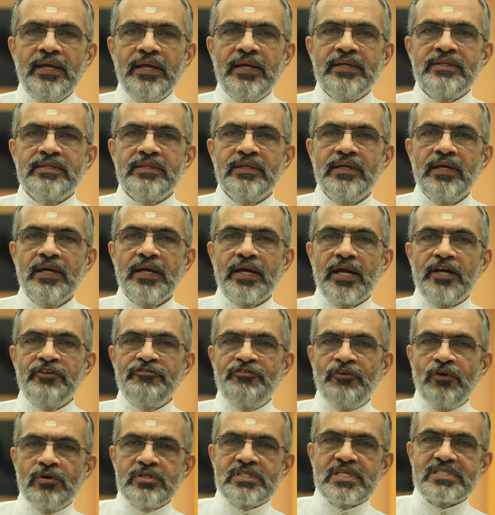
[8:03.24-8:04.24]
it
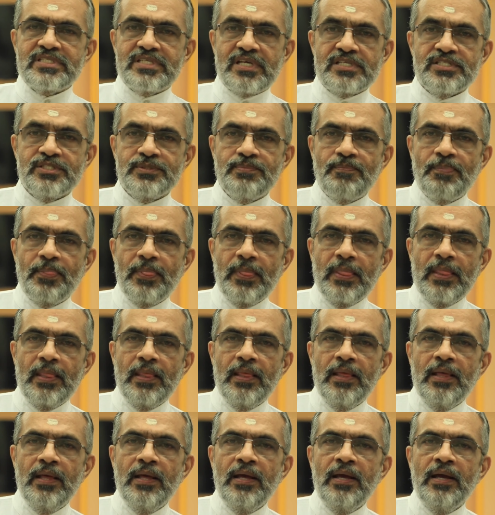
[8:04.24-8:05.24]
confuses us
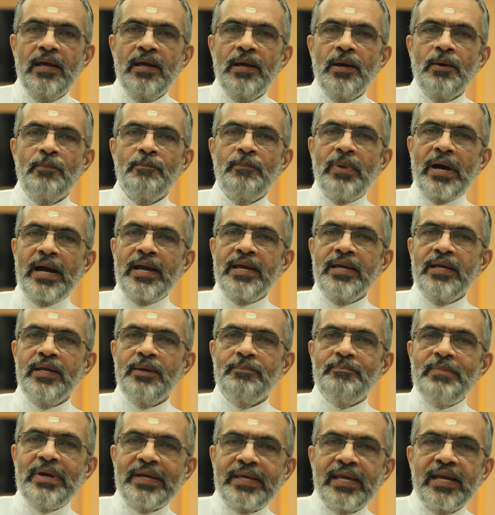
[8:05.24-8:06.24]
by
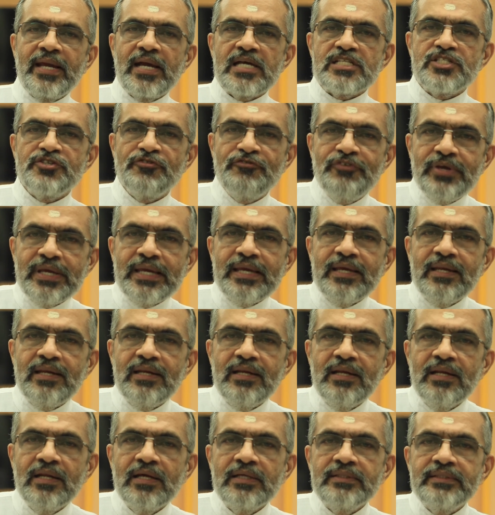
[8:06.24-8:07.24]
making us
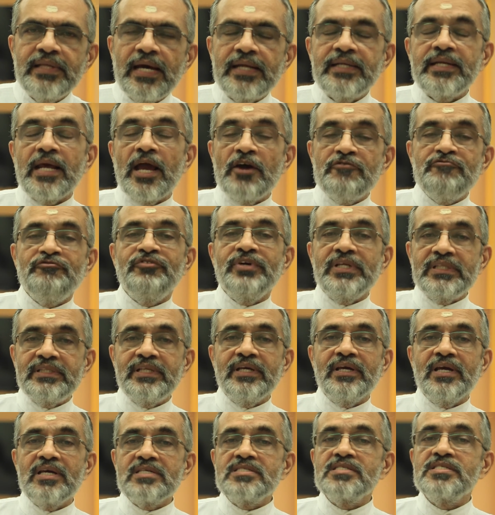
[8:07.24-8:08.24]
feel that
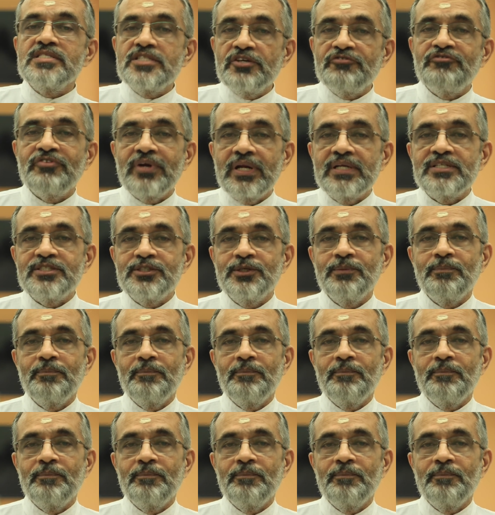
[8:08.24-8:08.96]
everything is different.